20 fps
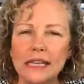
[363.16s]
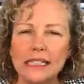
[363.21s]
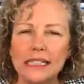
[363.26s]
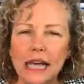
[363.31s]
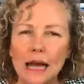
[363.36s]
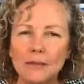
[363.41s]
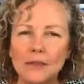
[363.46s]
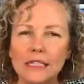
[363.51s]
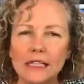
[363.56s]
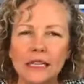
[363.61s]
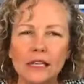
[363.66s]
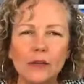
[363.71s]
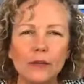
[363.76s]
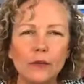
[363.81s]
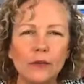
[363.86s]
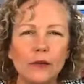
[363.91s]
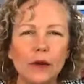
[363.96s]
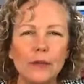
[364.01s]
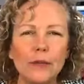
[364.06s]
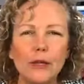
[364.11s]
they adapt to
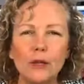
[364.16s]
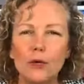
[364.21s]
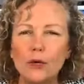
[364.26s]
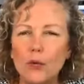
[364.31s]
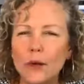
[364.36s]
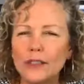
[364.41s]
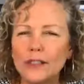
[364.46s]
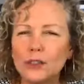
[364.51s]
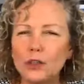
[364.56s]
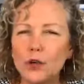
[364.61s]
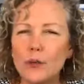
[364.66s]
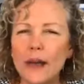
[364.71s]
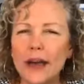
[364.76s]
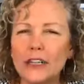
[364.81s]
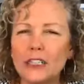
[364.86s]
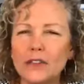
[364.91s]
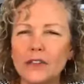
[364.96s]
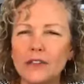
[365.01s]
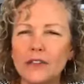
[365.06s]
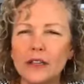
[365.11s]
keto, I mean, who wants to go
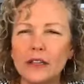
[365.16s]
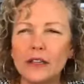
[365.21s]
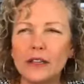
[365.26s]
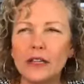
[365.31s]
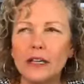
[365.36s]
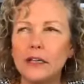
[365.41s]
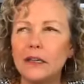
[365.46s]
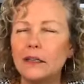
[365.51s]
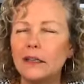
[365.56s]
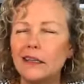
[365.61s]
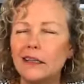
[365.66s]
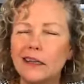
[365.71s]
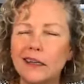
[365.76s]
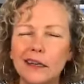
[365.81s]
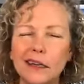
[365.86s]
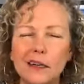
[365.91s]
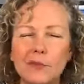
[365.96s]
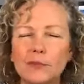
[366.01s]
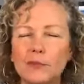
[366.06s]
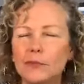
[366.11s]
back to feeling
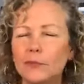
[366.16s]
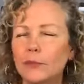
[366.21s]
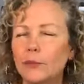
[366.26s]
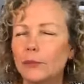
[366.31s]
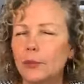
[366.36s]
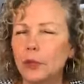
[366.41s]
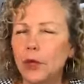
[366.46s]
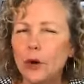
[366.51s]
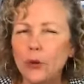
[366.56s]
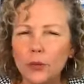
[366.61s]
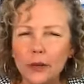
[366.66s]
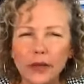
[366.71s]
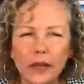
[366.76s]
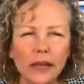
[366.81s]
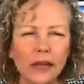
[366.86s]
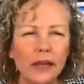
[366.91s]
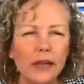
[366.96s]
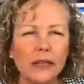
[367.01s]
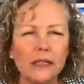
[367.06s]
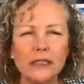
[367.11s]

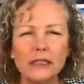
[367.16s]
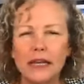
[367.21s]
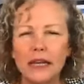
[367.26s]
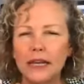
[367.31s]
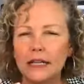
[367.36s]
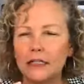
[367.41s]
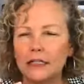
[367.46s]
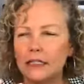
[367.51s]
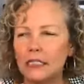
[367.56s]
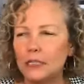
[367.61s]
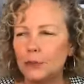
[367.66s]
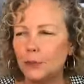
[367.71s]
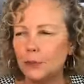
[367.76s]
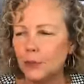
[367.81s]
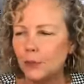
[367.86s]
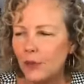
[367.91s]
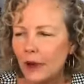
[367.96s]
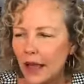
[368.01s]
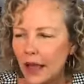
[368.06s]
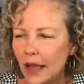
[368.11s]
bloated and
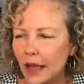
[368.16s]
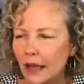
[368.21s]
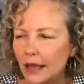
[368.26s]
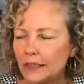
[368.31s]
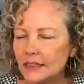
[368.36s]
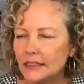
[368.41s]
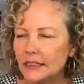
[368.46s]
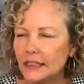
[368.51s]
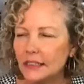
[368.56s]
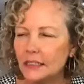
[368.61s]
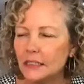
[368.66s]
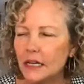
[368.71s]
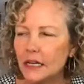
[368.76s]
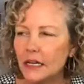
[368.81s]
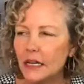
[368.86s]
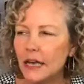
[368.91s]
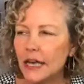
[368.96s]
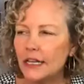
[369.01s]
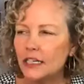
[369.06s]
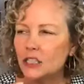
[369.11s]
depressed
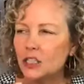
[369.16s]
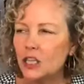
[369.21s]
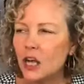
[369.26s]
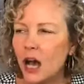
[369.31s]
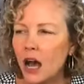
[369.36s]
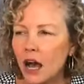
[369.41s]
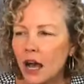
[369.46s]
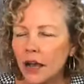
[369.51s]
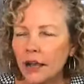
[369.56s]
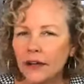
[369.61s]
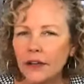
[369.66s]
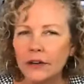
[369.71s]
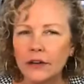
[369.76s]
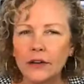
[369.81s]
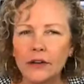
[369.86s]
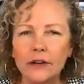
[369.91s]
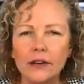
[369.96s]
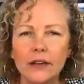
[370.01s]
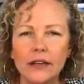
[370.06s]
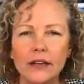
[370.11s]
and
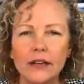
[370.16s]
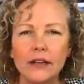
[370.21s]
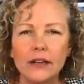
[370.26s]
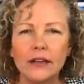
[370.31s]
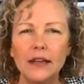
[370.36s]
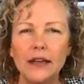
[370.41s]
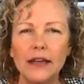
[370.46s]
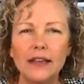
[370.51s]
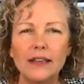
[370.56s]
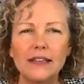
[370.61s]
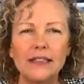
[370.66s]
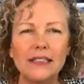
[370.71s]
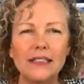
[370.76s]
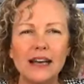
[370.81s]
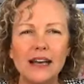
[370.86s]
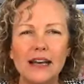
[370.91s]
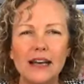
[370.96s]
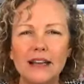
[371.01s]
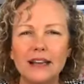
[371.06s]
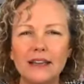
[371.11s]
tired? And
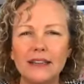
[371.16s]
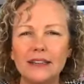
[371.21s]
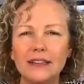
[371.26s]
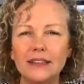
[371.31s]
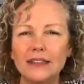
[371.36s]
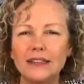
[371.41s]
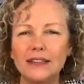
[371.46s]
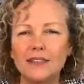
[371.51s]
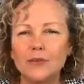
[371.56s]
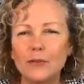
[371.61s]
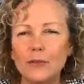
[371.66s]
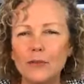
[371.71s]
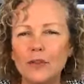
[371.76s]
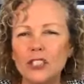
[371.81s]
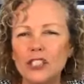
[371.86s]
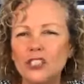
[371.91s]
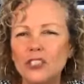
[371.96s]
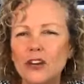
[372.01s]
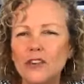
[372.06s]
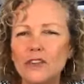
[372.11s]

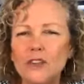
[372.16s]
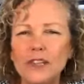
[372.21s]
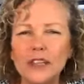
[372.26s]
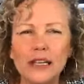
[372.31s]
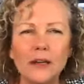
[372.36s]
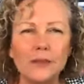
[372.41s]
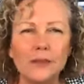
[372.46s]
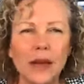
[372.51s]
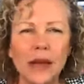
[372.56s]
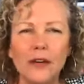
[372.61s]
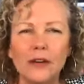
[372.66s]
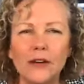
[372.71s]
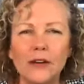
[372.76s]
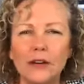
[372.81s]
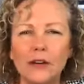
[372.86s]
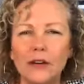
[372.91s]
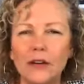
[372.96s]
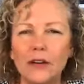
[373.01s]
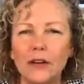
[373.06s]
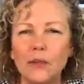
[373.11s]
when you start feeling
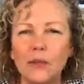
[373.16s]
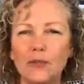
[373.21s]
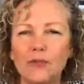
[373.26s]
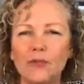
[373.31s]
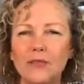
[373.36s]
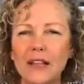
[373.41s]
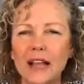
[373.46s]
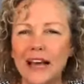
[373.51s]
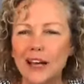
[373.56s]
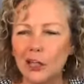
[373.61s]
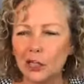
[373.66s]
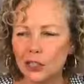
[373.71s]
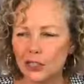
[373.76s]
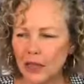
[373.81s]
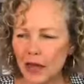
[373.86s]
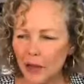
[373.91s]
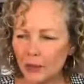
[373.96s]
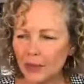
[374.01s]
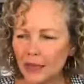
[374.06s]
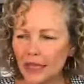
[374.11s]
better, flatter
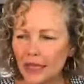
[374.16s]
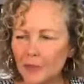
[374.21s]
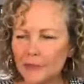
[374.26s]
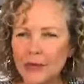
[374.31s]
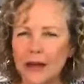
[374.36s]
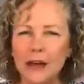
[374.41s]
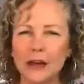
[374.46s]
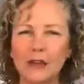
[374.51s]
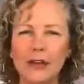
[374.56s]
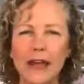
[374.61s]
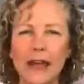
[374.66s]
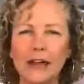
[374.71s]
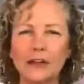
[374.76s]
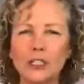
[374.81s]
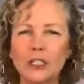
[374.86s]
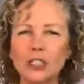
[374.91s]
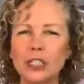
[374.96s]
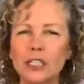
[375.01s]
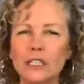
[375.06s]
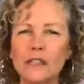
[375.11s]
tummy, better
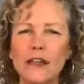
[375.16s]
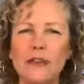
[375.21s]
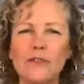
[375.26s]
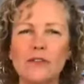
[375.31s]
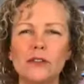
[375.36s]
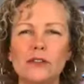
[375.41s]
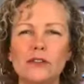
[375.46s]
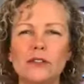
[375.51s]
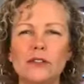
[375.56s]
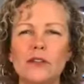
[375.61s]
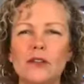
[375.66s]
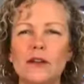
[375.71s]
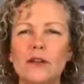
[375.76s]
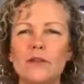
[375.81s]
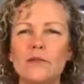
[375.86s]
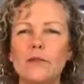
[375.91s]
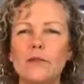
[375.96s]
energy levels,